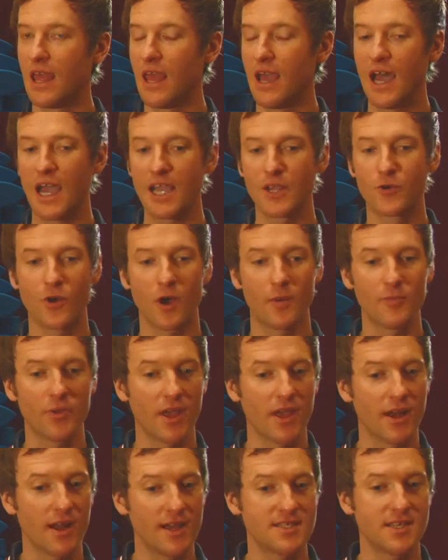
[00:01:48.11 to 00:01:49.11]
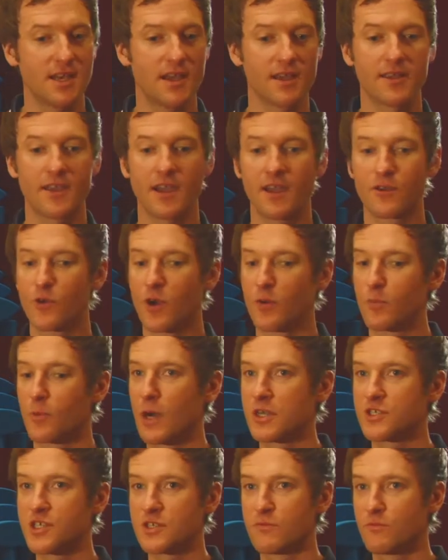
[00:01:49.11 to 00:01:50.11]
I grew up playing ice hockey, I grew up
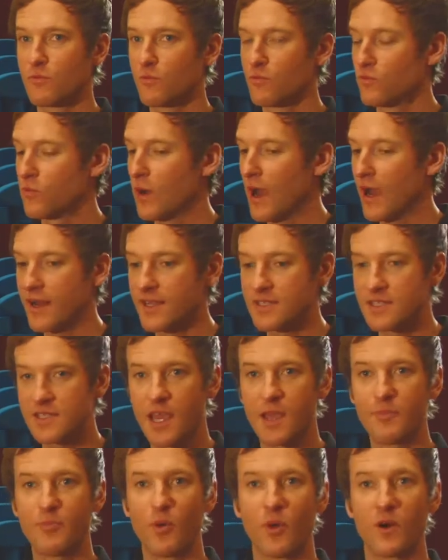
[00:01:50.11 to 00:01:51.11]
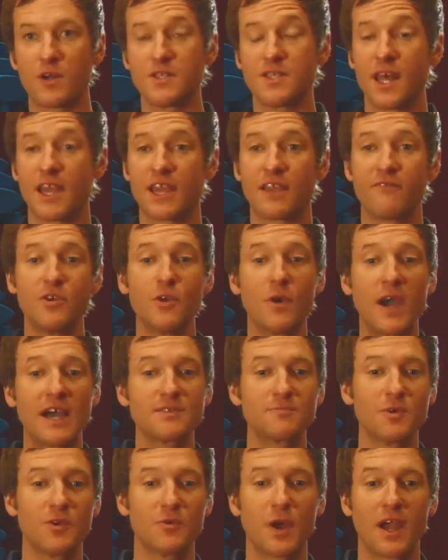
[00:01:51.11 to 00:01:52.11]
riding skateboards. Like, if you
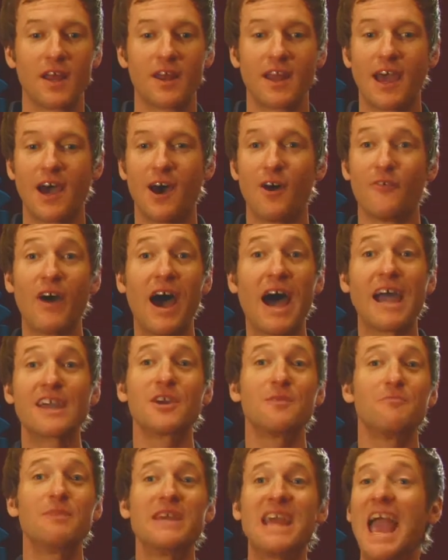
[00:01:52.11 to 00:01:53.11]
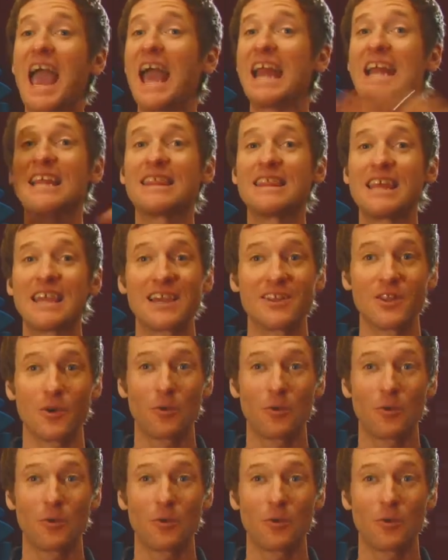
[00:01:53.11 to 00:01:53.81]
asked me right now if I could be anything in the